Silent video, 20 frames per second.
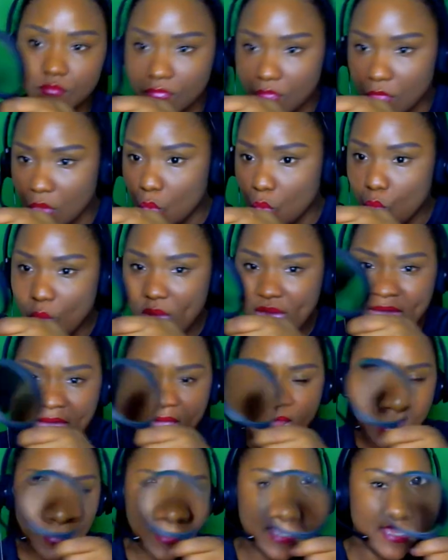
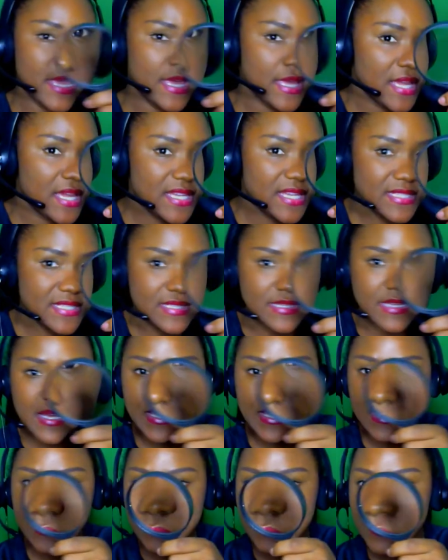Where is
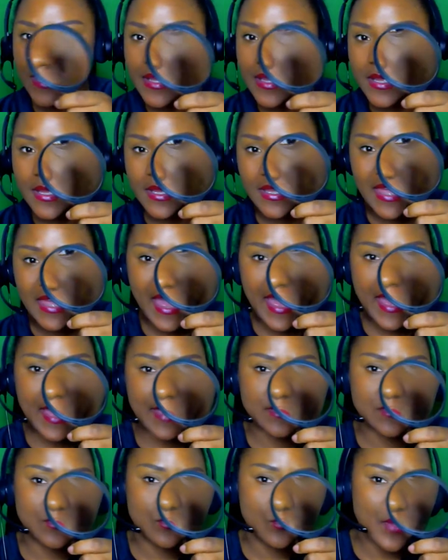the cat?
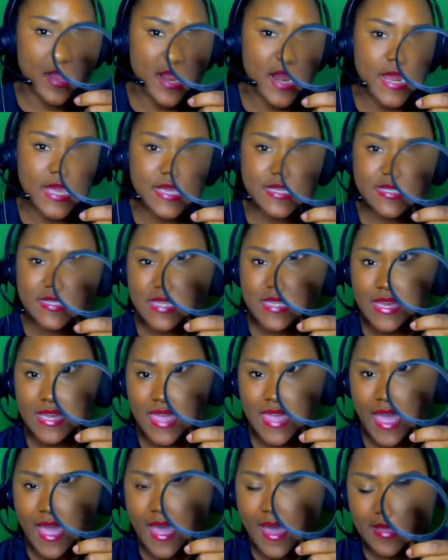Where is the
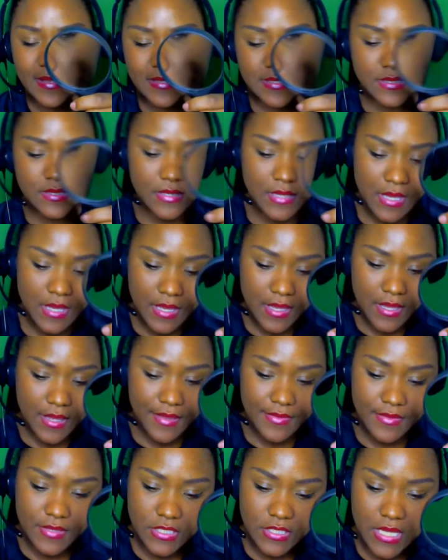cat? And
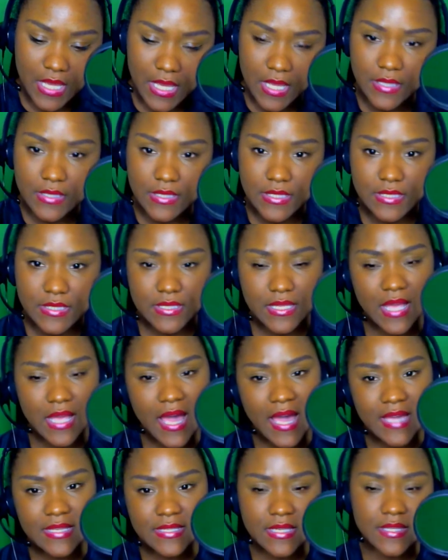the child is, I
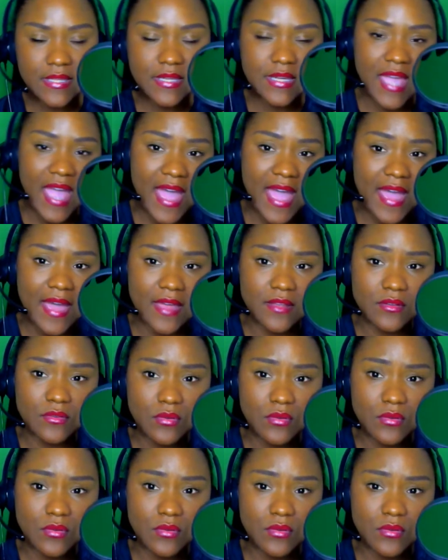see the cat.